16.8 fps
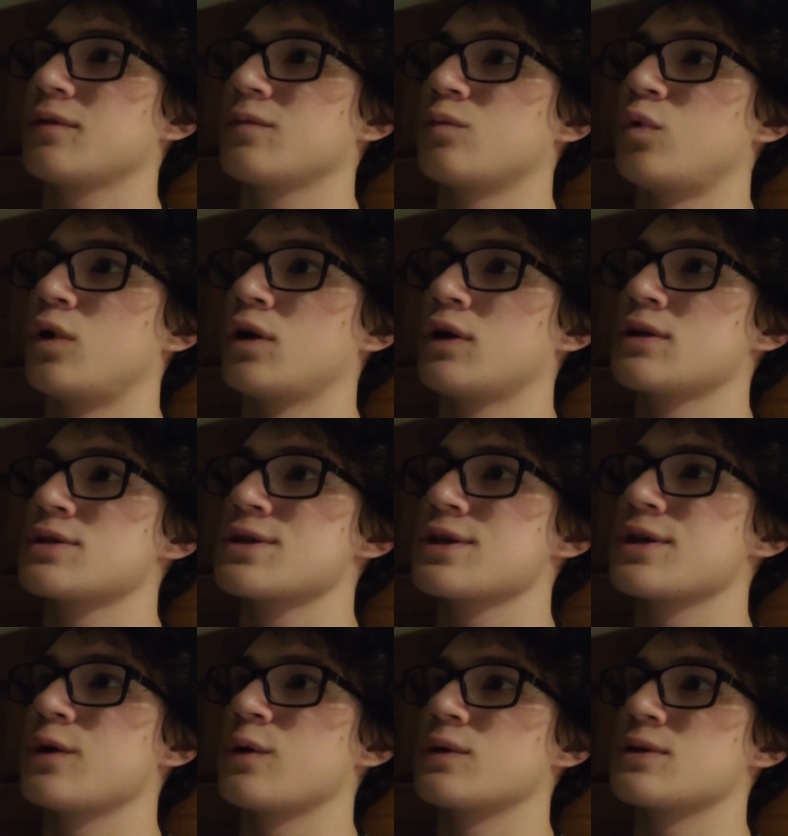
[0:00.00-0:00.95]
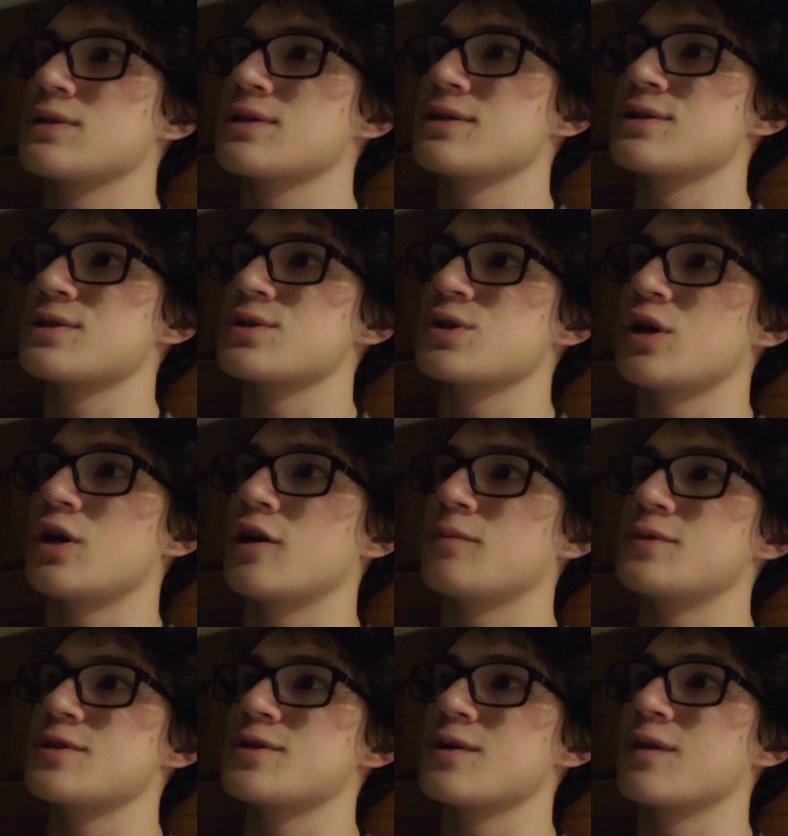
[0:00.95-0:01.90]
am wanting to go into this
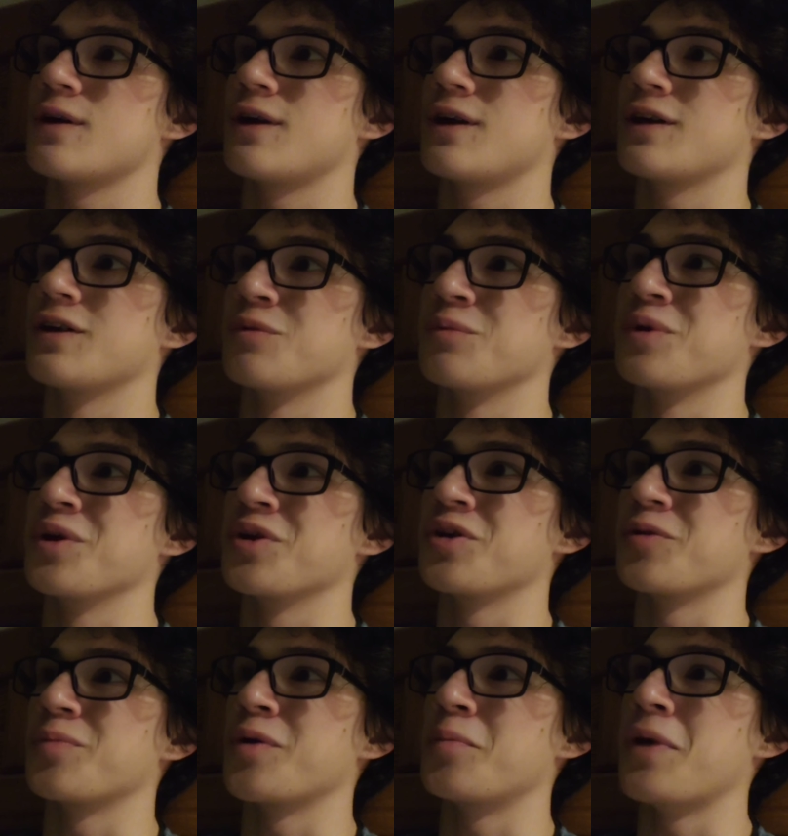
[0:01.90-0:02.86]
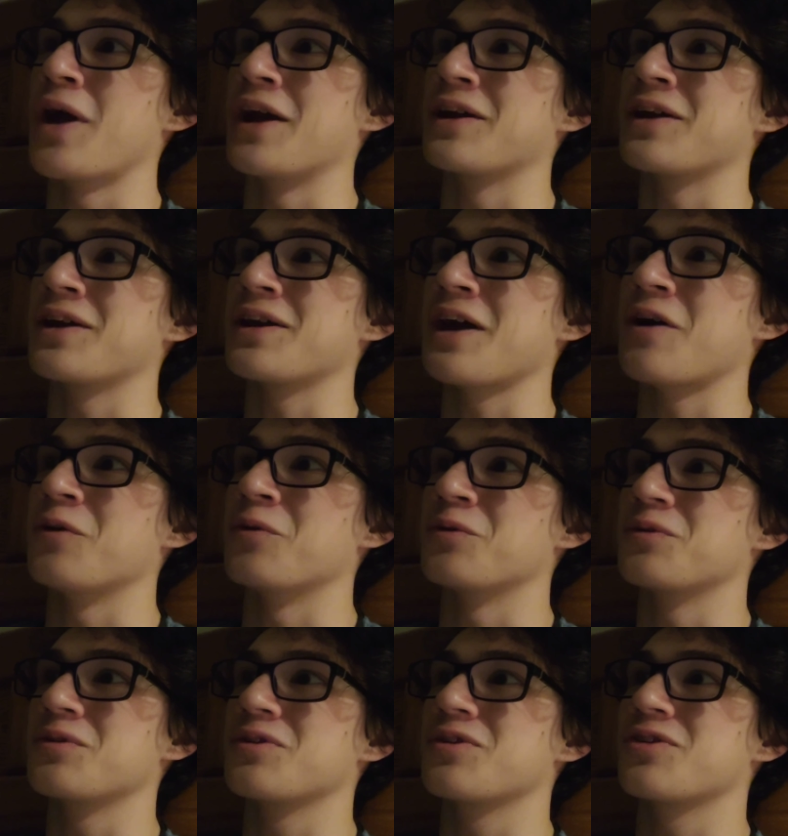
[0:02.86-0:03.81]
job so that I can build up a bank
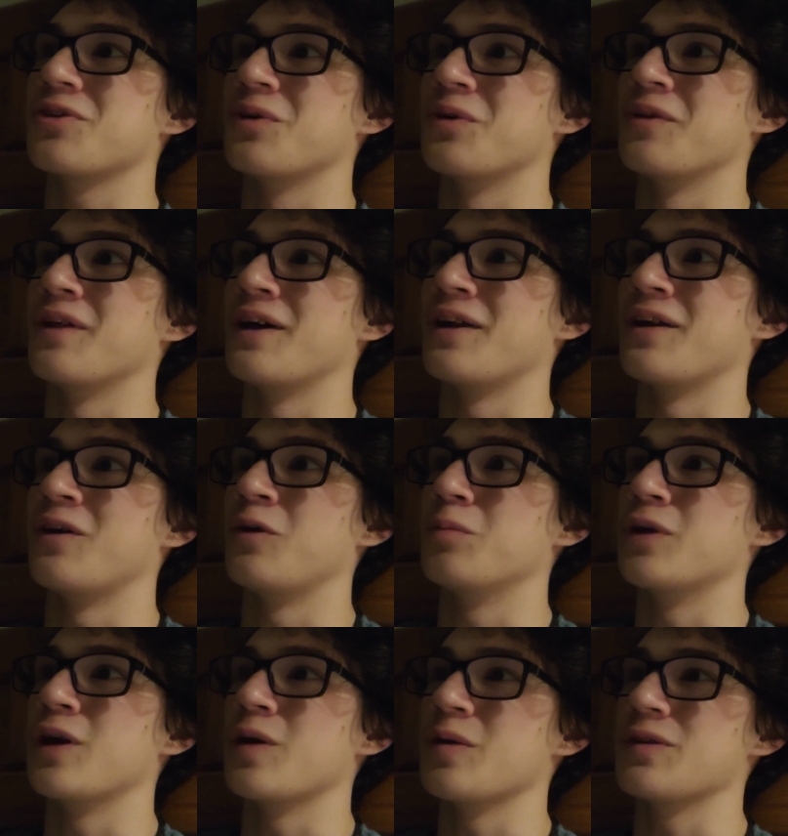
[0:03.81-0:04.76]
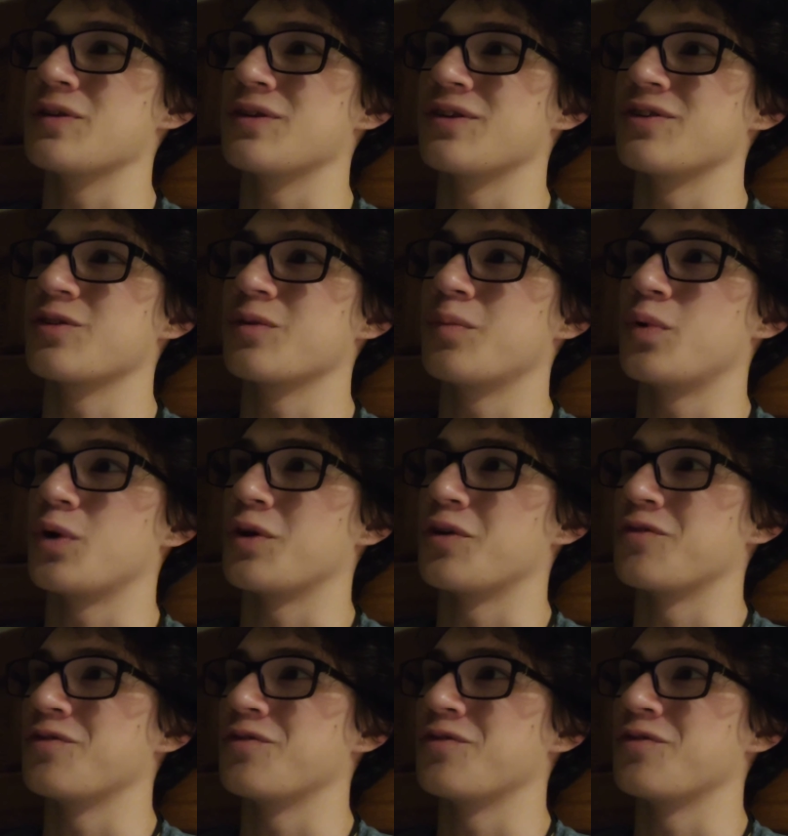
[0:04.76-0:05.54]
account so that I'll be able to support a